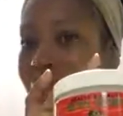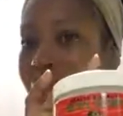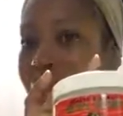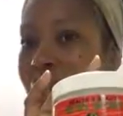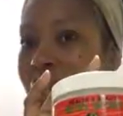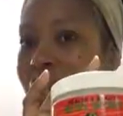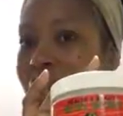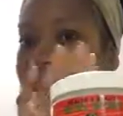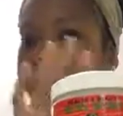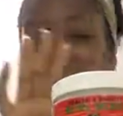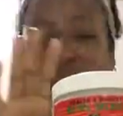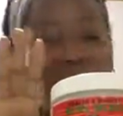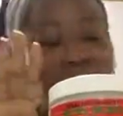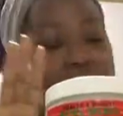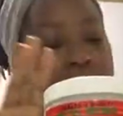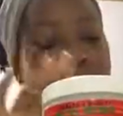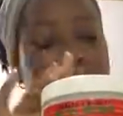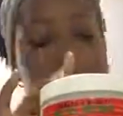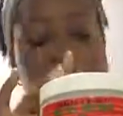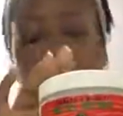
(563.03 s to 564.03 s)
this,
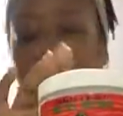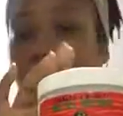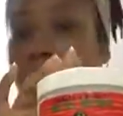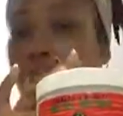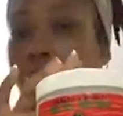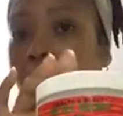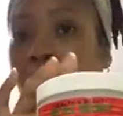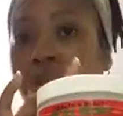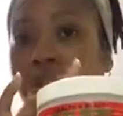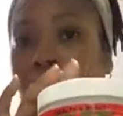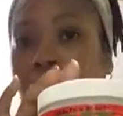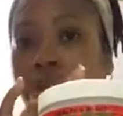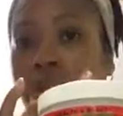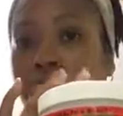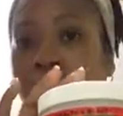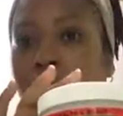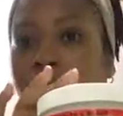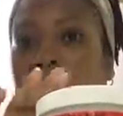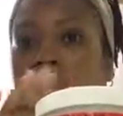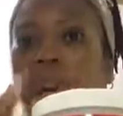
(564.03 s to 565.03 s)
it's also
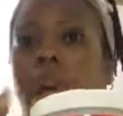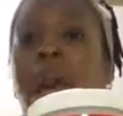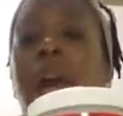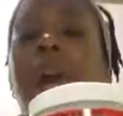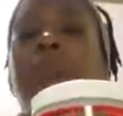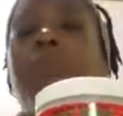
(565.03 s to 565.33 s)
good.